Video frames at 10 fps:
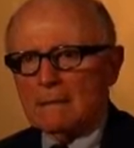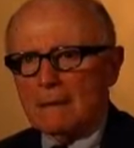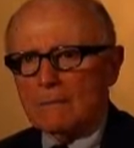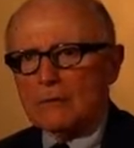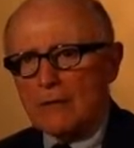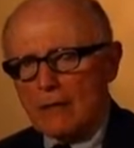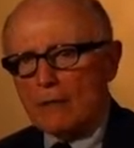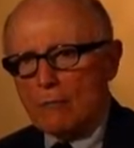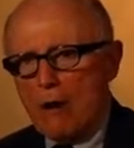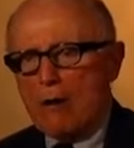It was going to
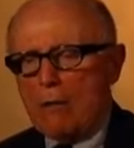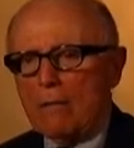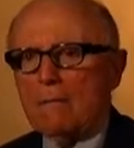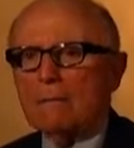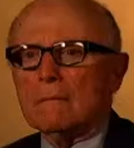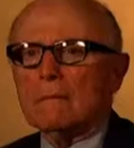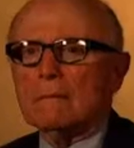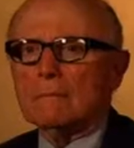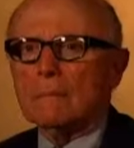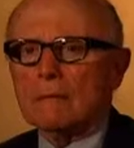grow
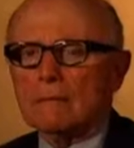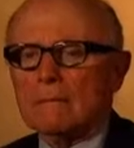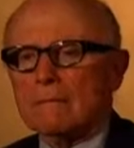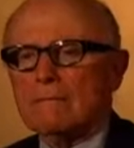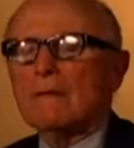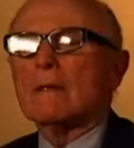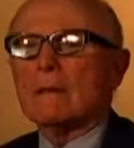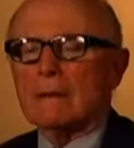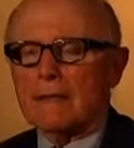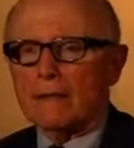both
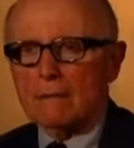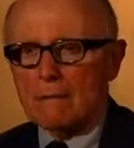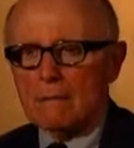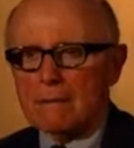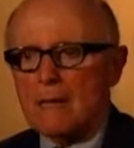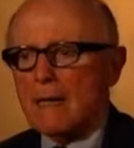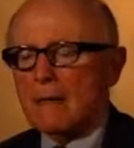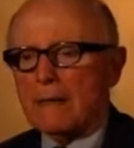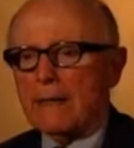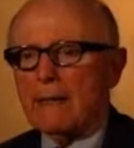vertically and
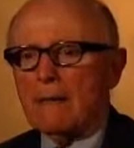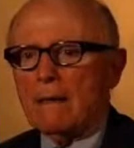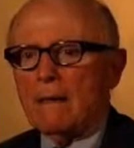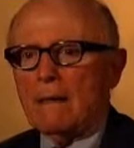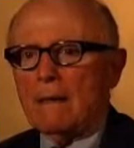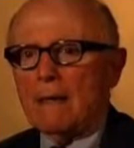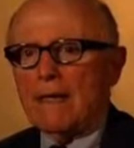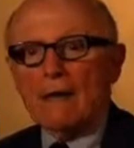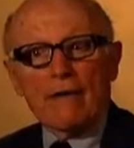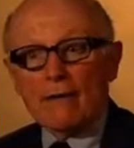horizontally,
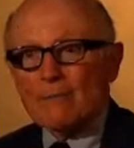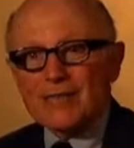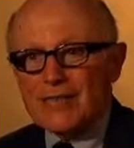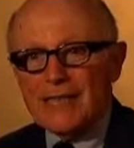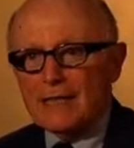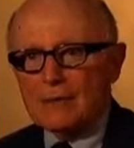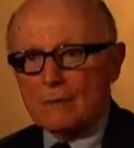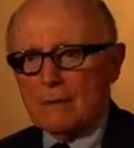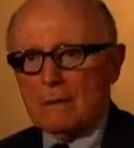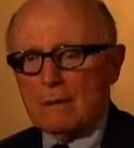and other machines
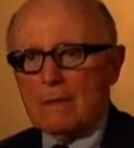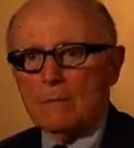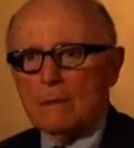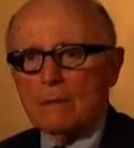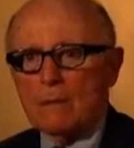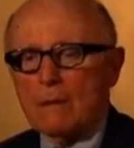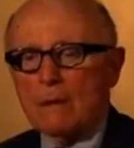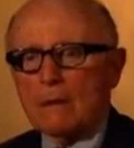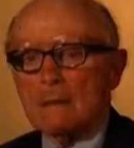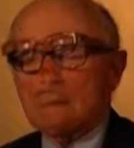were going to come
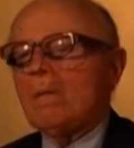along.